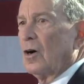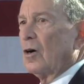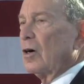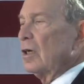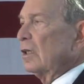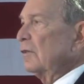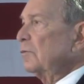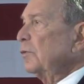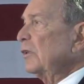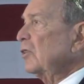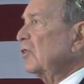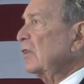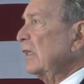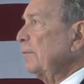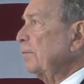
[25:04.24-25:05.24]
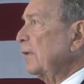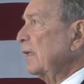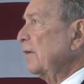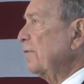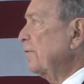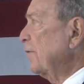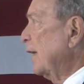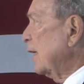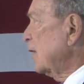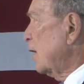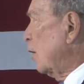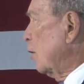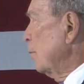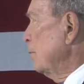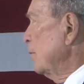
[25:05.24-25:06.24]
all of which deeply affect
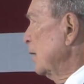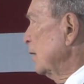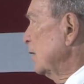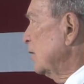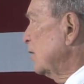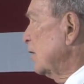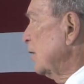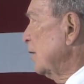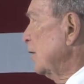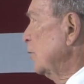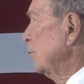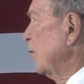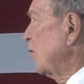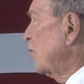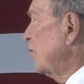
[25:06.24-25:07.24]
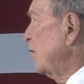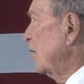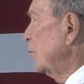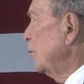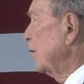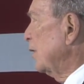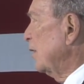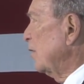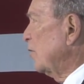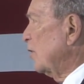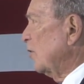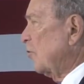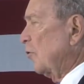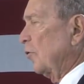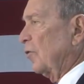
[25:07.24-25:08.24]
our military who must deal with these
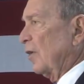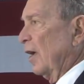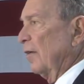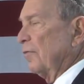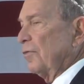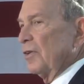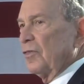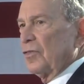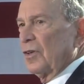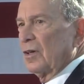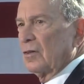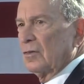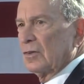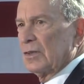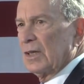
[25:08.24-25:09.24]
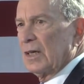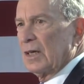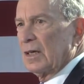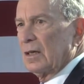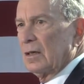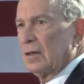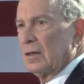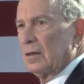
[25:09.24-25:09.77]
issues every single day.